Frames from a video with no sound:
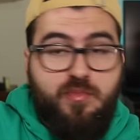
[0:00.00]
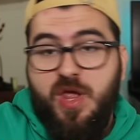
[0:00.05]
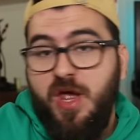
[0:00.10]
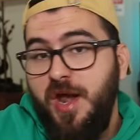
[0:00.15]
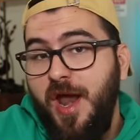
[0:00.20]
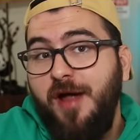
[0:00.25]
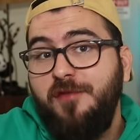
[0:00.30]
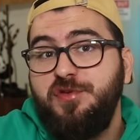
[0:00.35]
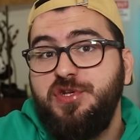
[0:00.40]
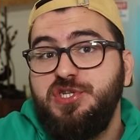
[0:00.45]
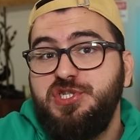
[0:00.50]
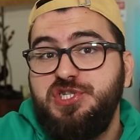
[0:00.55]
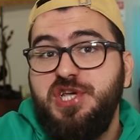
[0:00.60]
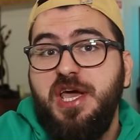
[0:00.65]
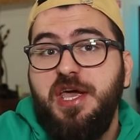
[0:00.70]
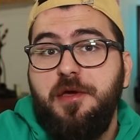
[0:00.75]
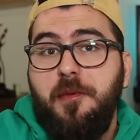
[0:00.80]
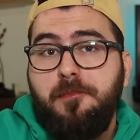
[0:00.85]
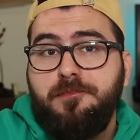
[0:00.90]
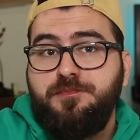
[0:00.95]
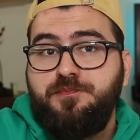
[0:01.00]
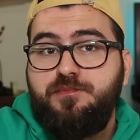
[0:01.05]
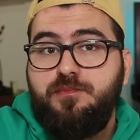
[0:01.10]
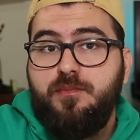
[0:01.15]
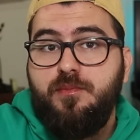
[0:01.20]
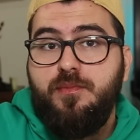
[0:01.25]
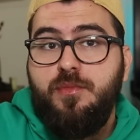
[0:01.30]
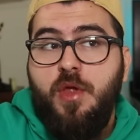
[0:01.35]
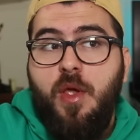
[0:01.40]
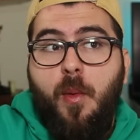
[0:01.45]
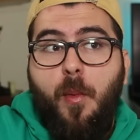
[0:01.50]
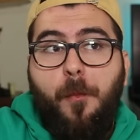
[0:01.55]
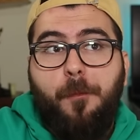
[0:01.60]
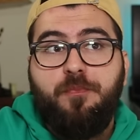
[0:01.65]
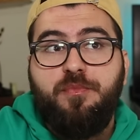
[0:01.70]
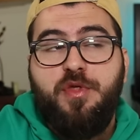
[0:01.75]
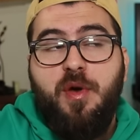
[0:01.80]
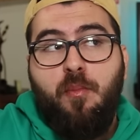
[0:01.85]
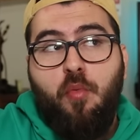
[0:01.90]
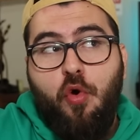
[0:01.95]
And I have to say,
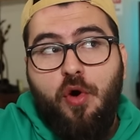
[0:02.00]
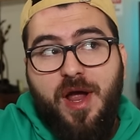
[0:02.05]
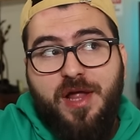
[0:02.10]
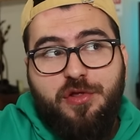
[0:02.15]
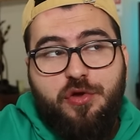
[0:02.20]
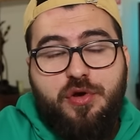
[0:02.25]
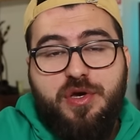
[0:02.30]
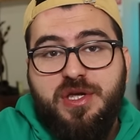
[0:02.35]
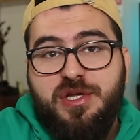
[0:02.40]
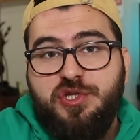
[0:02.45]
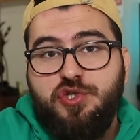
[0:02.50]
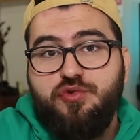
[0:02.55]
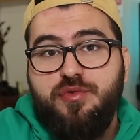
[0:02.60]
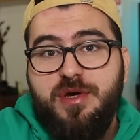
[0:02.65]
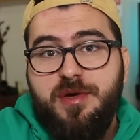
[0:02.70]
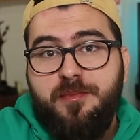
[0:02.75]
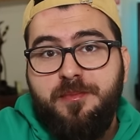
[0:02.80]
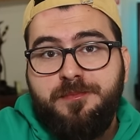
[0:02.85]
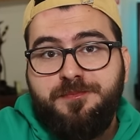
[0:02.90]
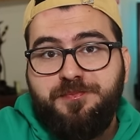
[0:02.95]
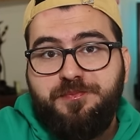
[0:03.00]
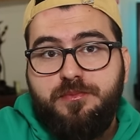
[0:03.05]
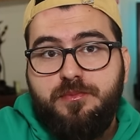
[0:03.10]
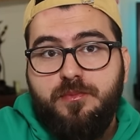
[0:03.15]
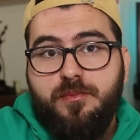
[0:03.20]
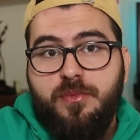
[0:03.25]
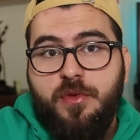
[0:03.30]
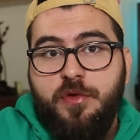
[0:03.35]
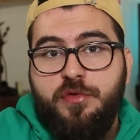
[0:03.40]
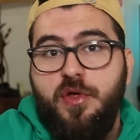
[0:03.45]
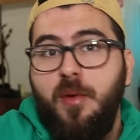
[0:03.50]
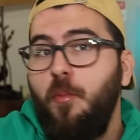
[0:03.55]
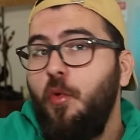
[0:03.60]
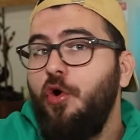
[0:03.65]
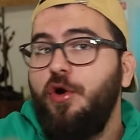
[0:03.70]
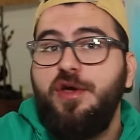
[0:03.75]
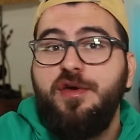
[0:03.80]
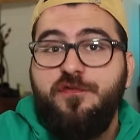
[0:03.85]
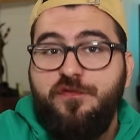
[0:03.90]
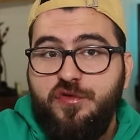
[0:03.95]
the more I look into him, the
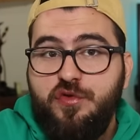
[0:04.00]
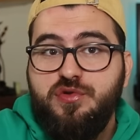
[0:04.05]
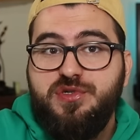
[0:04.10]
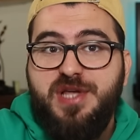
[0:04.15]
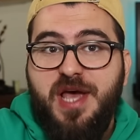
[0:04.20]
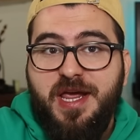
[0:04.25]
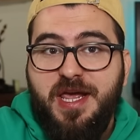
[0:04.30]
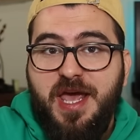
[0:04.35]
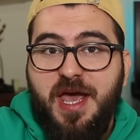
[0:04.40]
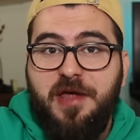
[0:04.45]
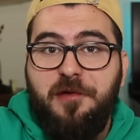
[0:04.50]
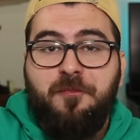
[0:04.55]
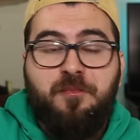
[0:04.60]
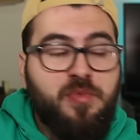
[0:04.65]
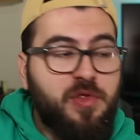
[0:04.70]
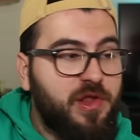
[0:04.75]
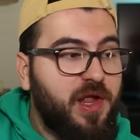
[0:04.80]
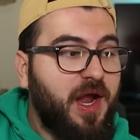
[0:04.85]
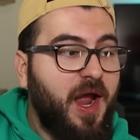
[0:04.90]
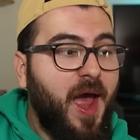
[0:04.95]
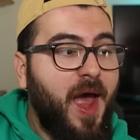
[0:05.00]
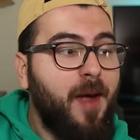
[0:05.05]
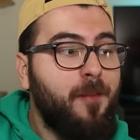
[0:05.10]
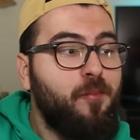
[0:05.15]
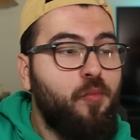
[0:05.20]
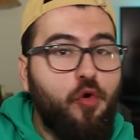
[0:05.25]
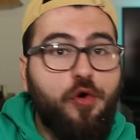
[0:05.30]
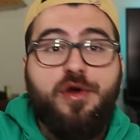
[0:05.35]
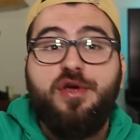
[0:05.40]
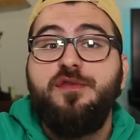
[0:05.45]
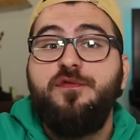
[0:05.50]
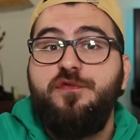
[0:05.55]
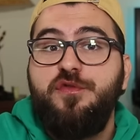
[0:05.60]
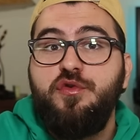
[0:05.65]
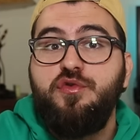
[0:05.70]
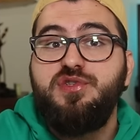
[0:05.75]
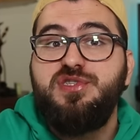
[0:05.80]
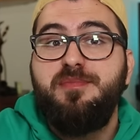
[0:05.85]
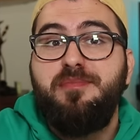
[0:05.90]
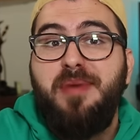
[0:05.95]
more confused I get. Like, I'm more
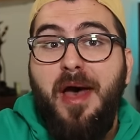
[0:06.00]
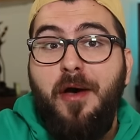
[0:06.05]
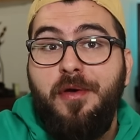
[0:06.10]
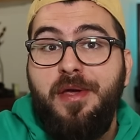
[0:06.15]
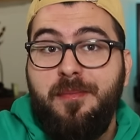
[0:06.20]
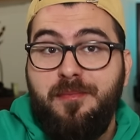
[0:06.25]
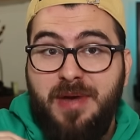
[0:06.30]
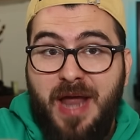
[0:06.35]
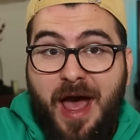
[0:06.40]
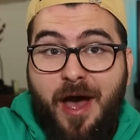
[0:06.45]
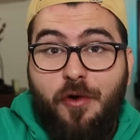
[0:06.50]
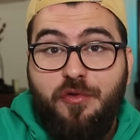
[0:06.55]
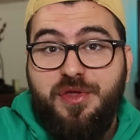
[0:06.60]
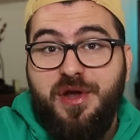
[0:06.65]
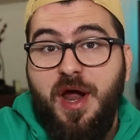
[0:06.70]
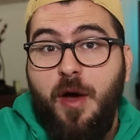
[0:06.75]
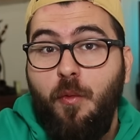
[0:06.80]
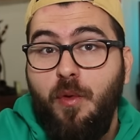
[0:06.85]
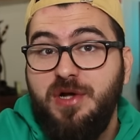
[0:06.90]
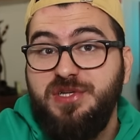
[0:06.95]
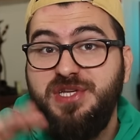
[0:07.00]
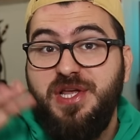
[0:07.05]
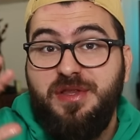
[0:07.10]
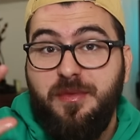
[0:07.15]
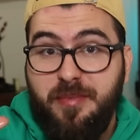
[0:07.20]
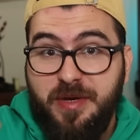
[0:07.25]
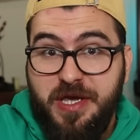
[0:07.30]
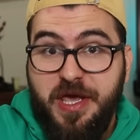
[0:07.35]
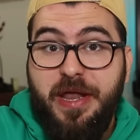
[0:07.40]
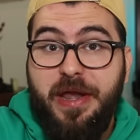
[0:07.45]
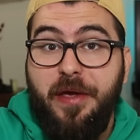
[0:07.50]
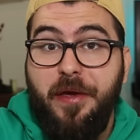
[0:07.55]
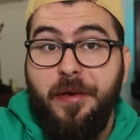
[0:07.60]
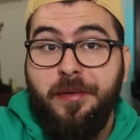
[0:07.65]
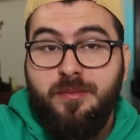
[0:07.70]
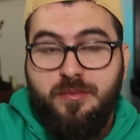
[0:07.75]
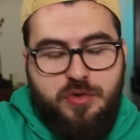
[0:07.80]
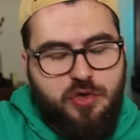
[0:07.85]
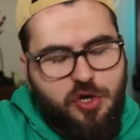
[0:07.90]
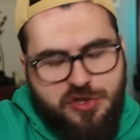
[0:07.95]
confused about him now than I was at the beginning.
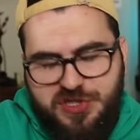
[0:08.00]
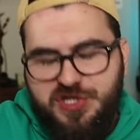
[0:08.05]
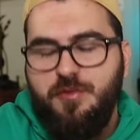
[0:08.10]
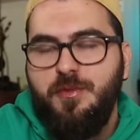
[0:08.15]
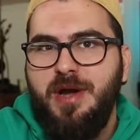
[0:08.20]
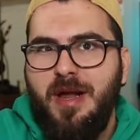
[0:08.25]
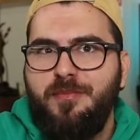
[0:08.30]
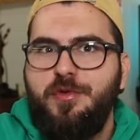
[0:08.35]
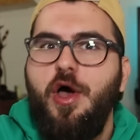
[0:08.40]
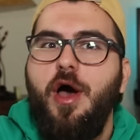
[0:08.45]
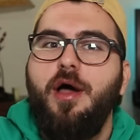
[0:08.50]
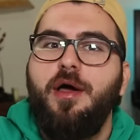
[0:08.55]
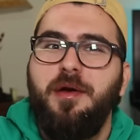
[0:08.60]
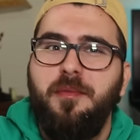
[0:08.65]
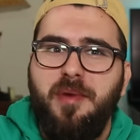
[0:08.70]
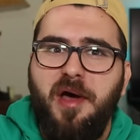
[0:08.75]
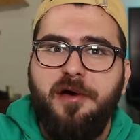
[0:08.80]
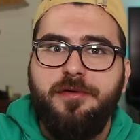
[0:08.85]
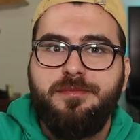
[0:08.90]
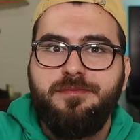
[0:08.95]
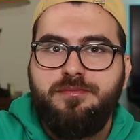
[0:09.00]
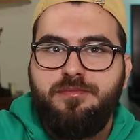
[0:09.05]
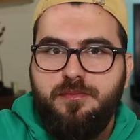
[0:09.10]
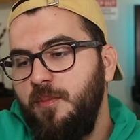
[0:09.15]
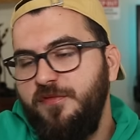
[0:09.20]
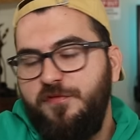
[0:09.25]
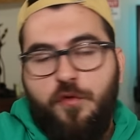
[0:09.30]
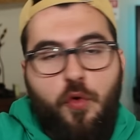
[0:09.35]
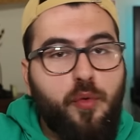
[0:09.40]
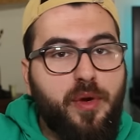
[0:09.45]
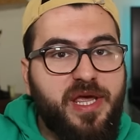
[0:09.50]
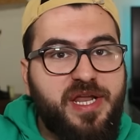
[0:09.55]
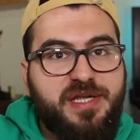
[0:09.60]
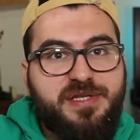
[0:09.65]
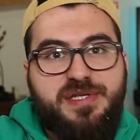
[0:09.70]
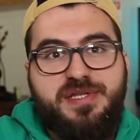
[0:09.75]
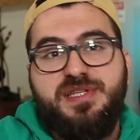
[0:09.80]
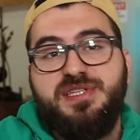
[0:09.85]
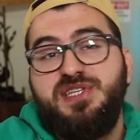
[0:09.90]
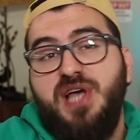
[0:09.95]
You'll see what I'm talking about. Before we get
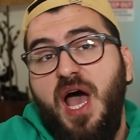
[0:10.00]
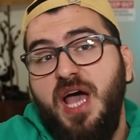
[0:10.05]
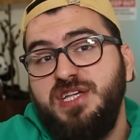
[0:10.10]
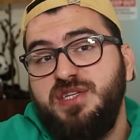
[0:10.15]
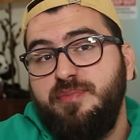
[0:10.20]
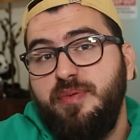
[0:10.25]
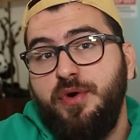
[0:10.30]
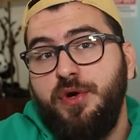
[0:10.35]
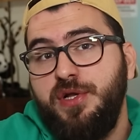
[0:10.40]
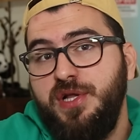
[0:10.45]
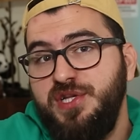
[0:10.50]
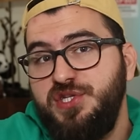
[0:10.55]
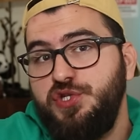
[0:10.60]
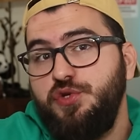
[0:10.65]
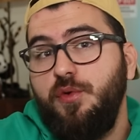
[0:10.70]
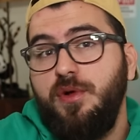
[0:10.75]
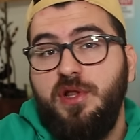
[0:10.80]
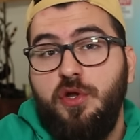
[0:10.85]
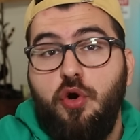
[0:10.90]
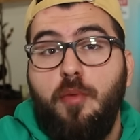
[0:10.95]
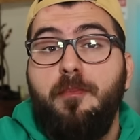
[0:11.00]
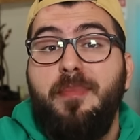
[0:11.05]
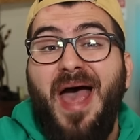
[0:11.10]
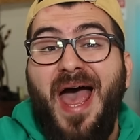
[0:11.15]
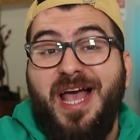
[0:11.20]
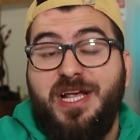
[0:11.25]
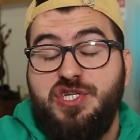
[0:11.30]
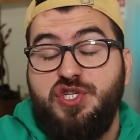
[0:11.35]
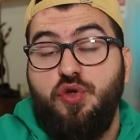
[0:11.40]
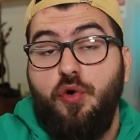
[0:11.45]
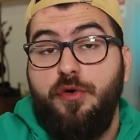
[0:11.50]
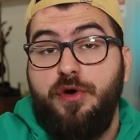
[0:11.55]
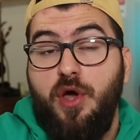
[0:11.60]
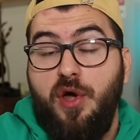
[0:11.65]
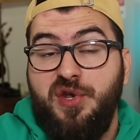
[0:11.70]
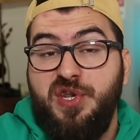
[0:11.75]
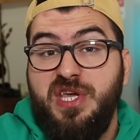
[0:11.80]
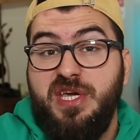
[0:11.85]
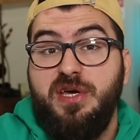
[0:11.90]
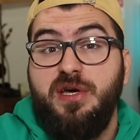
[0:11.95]
into this iceberg, let's do a little backstory
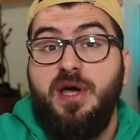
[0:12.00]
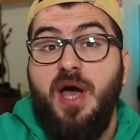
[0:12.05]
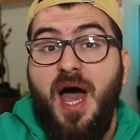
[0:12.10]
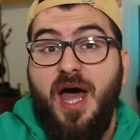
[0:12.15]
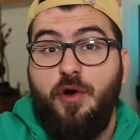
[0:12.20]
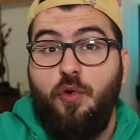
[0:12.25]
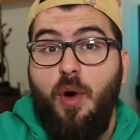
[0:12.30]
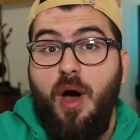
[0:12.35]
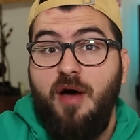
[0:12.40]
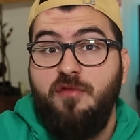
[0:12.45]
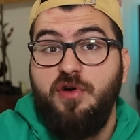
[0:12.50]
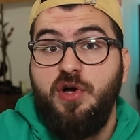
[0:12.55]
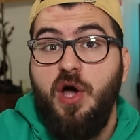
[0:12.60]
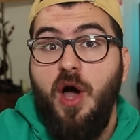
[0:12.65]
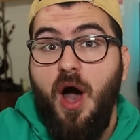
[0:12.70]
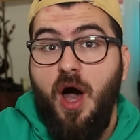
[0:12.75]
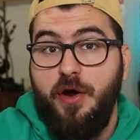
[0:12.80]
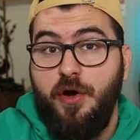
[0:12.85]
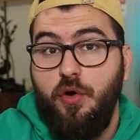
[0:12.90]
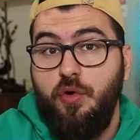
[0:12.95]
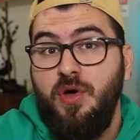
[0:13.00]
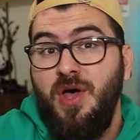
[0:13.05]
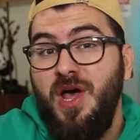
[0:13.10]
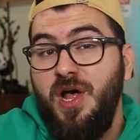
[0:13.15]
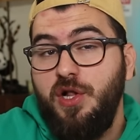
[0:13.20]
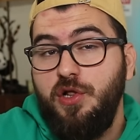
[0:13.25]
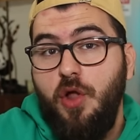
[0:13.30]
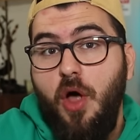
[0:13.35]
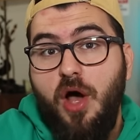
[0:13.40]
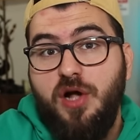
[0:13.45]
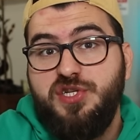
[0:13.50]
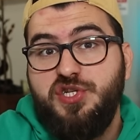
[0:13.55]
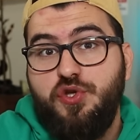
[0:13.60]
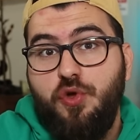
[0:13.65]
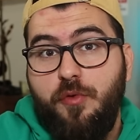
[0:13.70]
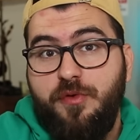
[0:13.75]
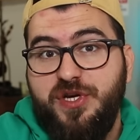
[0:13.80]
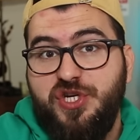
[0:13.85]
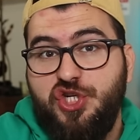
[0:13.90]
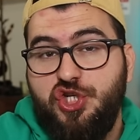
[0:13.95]
on Nikocado Avocado. Long
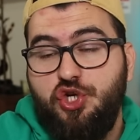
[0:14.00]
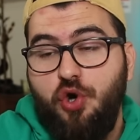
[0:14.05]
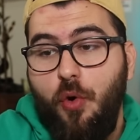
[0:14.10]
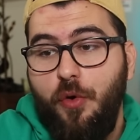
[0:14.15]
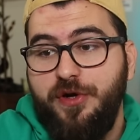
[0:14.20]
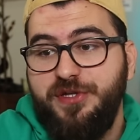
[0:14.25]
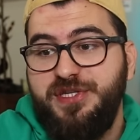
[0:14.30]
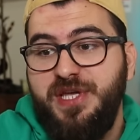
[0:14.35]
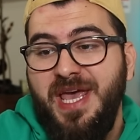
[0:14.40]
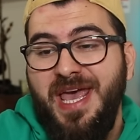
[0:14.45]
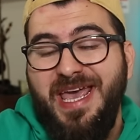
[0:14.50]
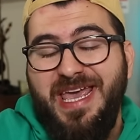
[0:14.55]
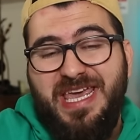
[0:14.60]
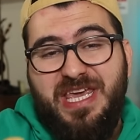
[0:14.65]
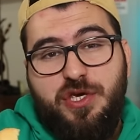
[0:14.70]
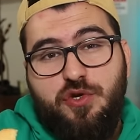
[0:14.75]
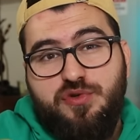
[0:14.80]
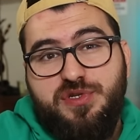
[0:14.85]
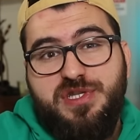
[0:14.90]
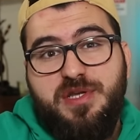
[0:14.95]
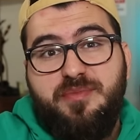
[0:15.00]
story short, he used